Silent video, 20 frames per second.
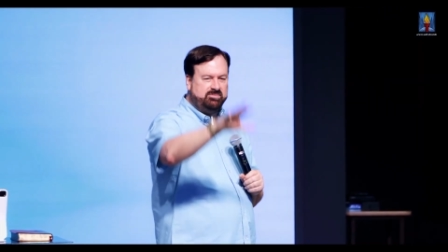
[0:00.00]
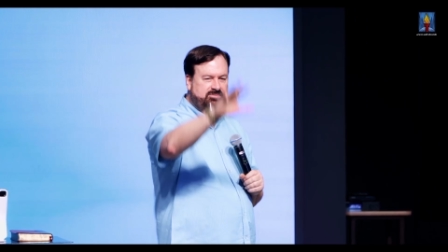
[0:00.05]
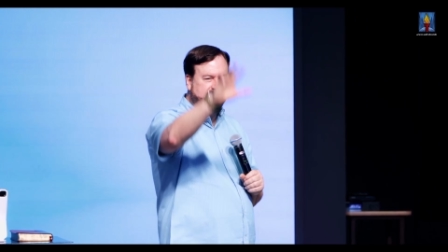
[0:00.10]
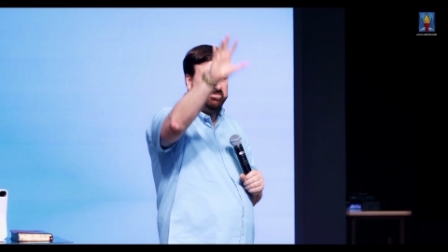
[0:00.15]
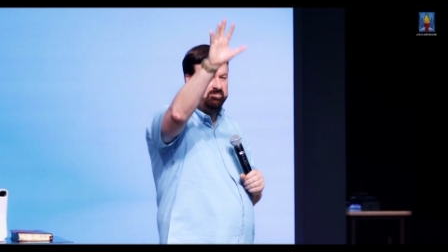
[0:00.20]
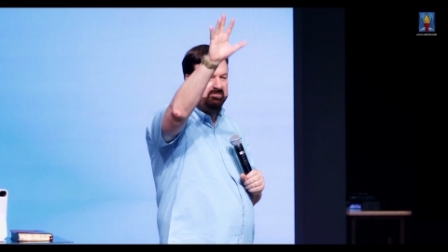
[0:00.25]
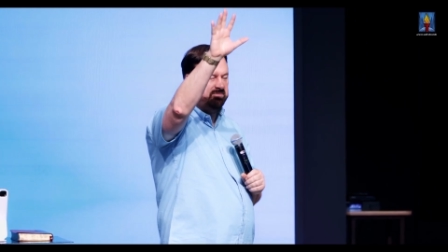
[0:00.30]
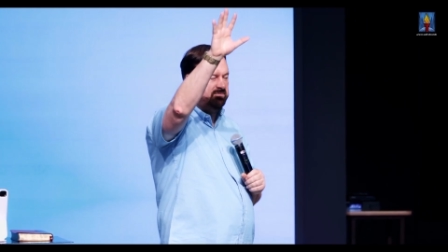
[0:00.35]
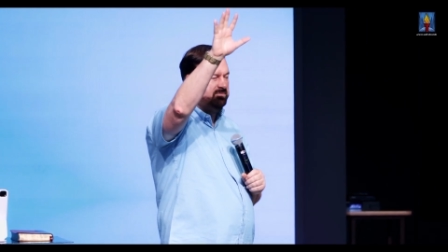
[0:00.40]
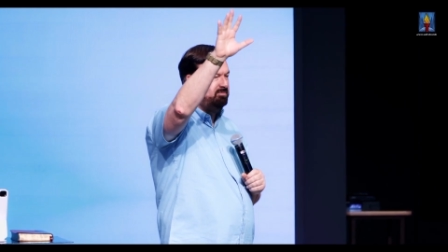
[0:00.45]

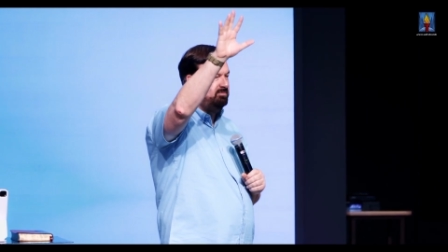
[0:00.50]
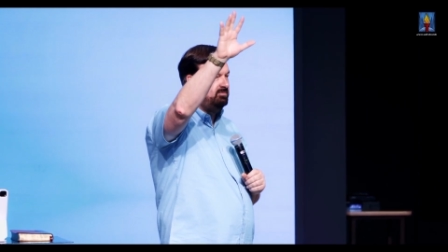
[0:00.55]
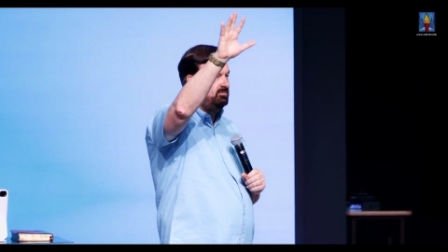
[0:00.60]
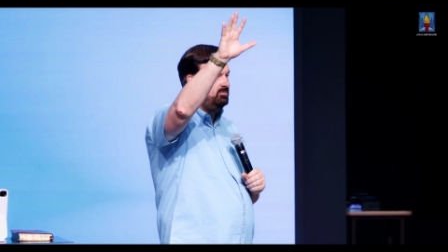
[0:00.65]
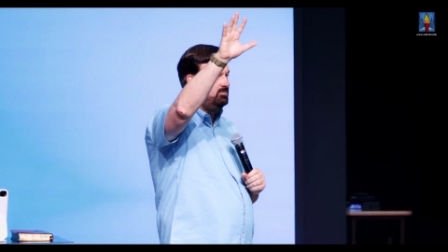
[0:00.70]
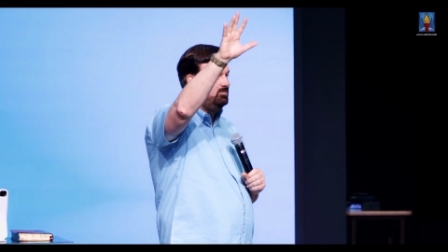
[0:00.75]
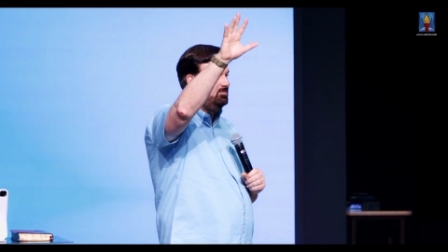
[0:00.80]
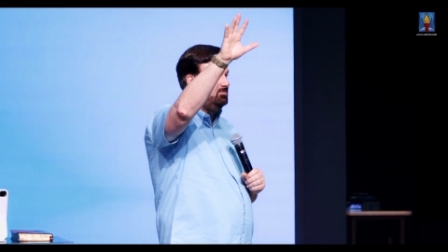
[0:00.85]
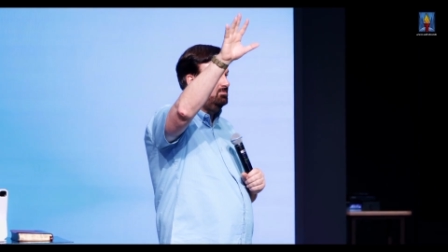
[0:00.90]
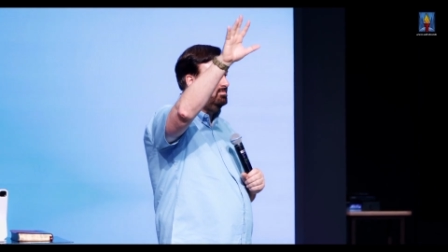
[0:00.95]
Amen.
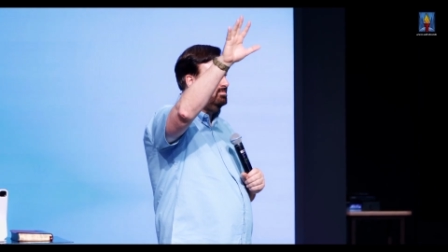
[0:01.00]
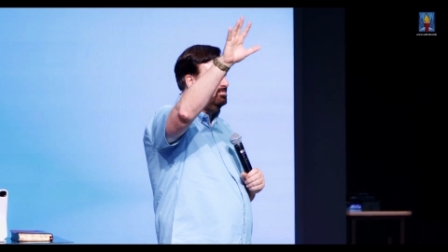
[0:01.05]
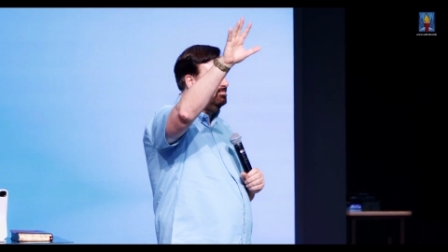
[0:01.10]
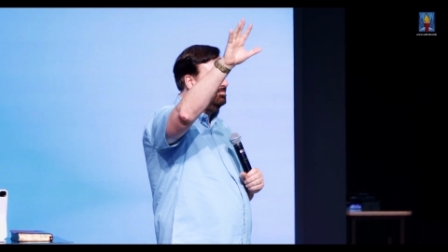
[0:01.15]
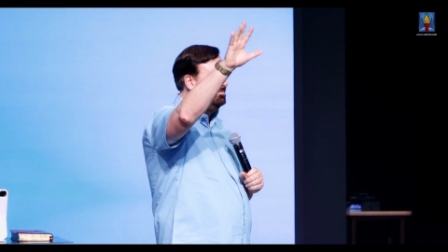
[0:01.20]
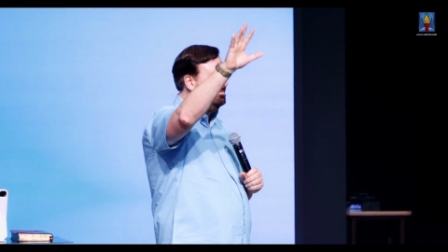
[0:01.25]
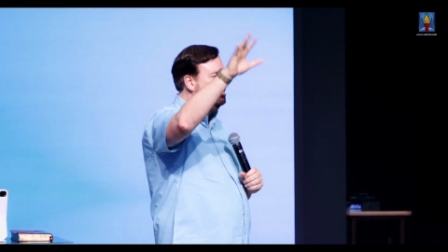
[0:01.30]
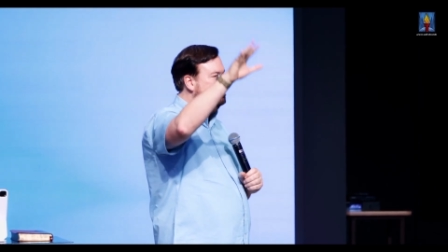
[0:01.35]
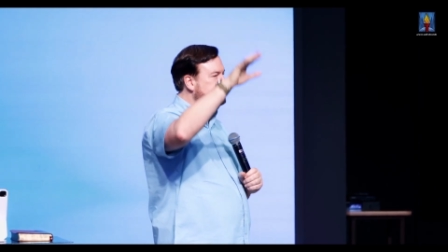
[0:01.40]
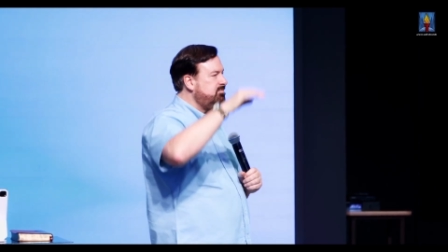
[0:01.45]

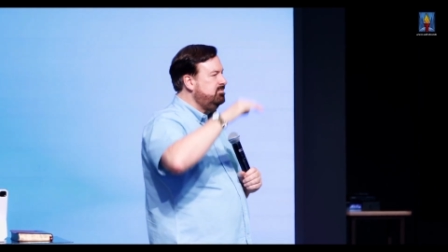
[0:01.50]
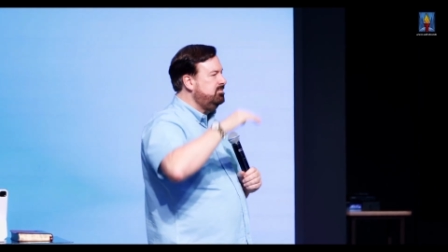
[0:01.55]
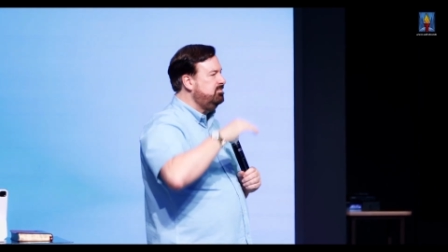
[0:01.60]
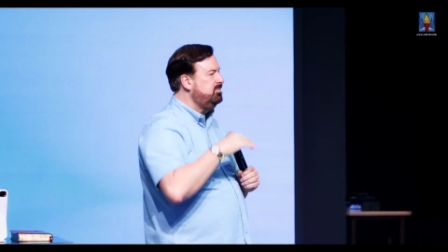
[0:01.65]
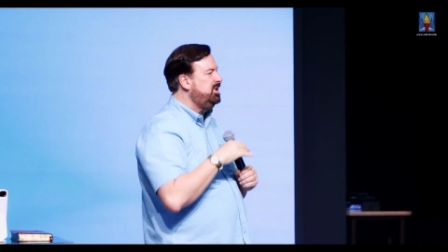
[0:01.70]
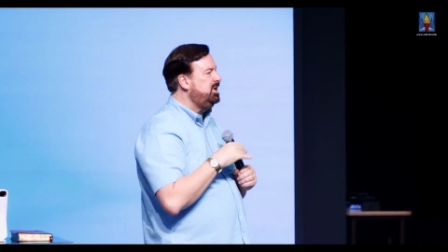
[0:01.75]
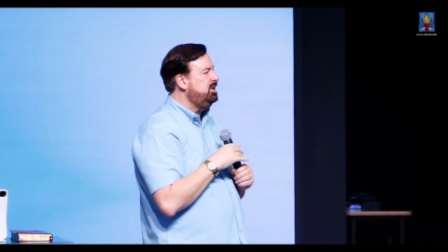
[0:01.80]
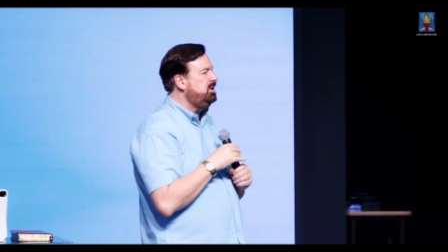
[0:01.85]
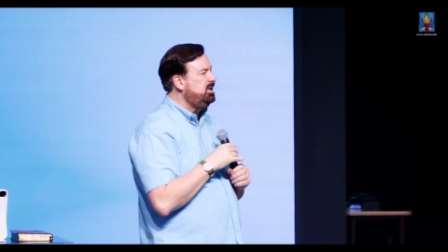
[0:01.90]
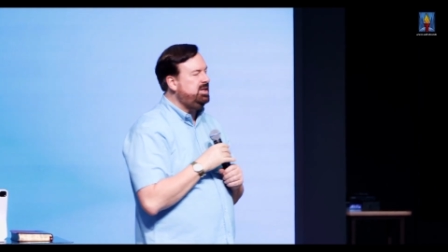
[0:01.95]

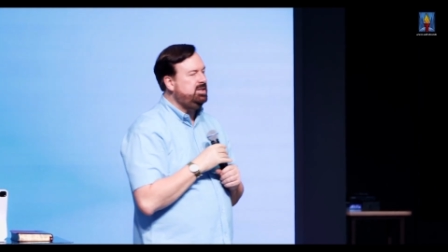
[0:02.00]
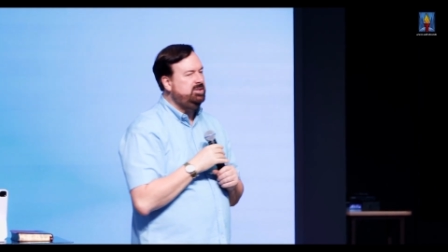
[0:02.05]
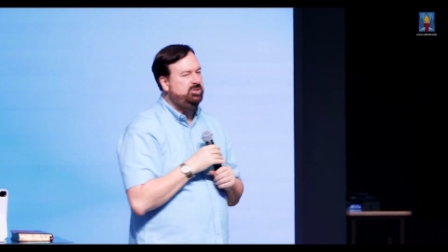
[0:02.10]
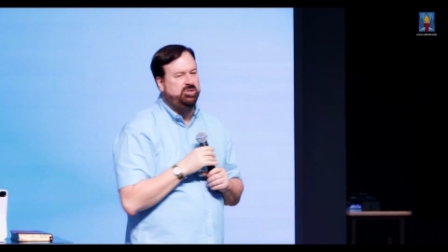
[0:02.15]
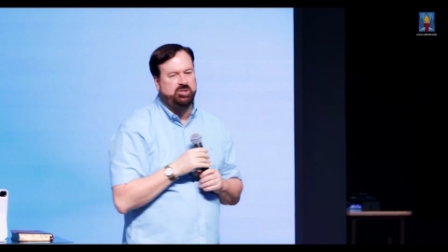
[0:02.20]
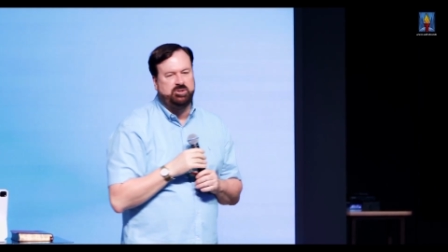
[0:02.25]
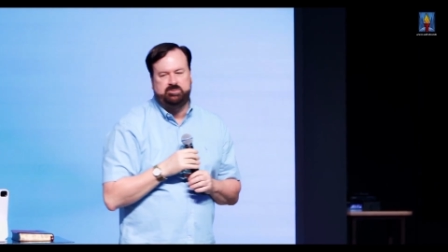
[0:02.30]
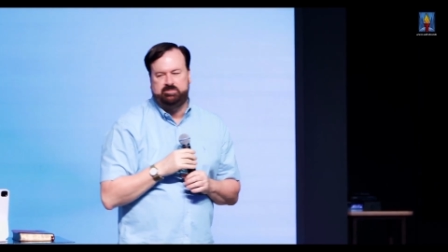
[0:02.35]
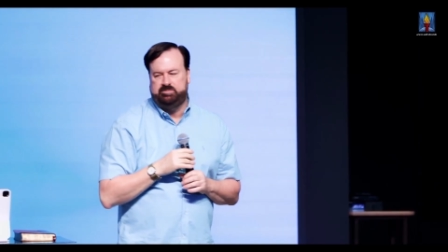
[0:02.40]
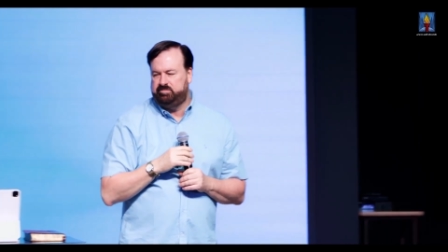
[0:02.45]
He'll lead
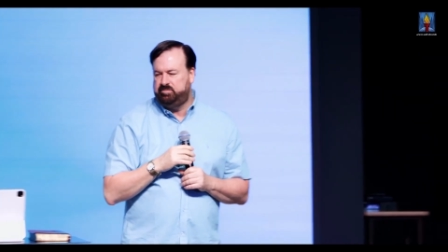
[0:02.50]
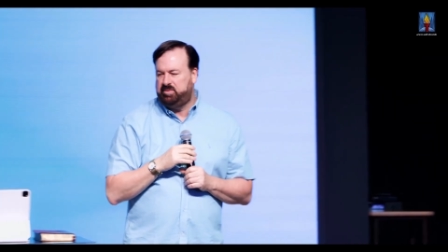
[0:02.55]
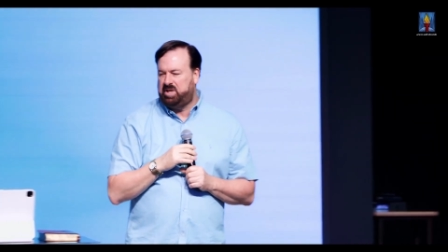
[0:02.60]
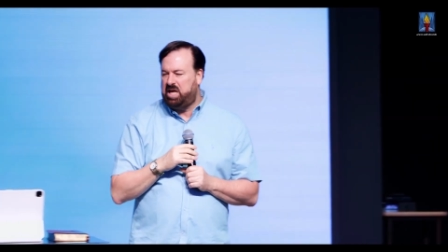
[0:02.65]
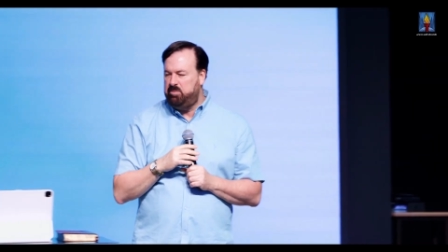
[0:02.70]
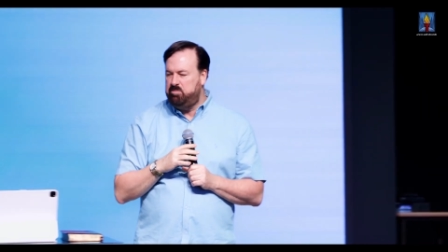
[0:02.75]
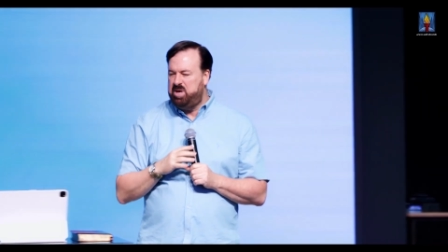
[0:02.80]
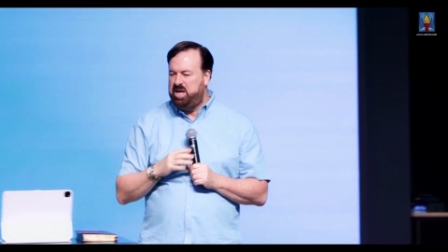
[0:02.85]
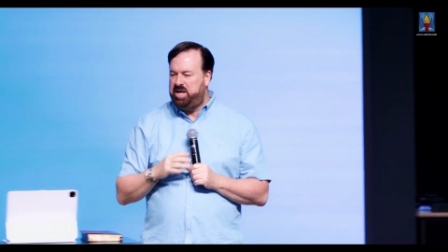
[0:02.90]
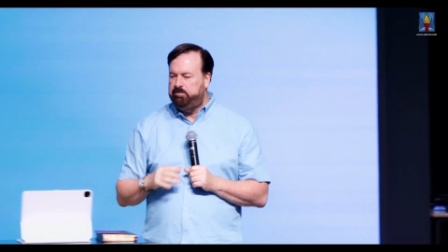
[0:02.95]
you.
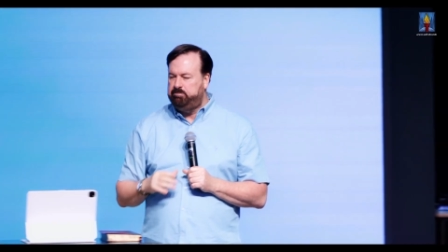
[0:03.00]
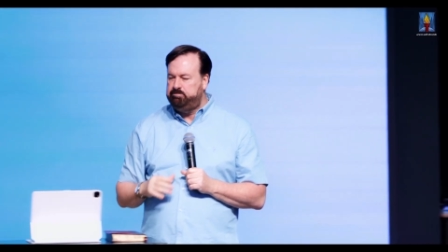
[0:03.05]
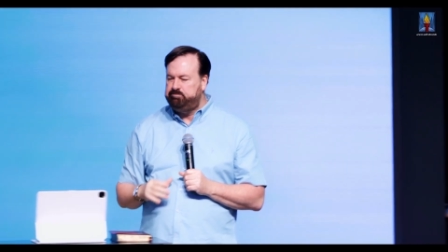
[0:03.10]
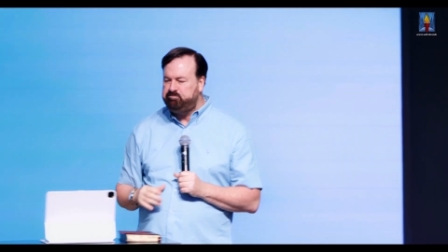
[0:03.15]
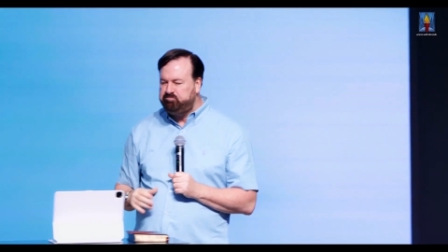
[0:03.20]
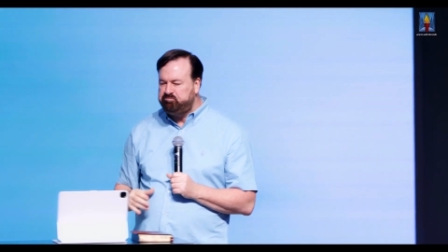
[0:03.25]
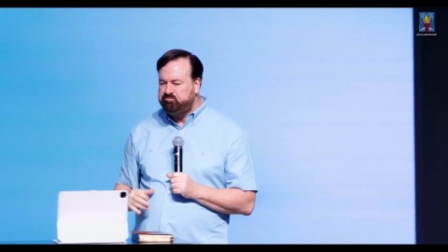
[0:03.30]
Amen. Amen.